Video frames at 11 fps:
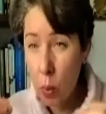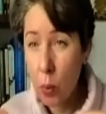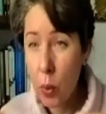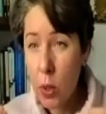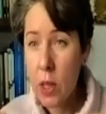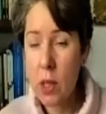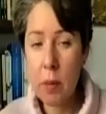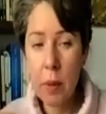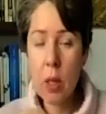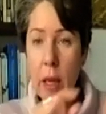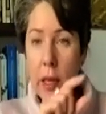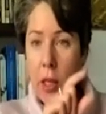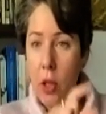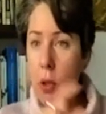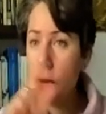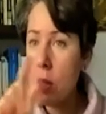Well, what is it? Because
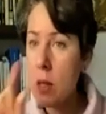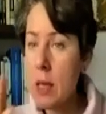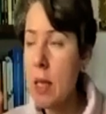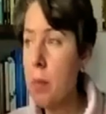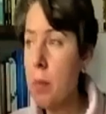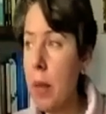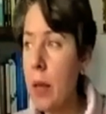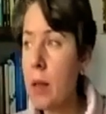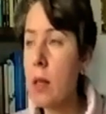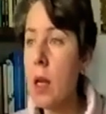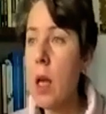each of these aspects,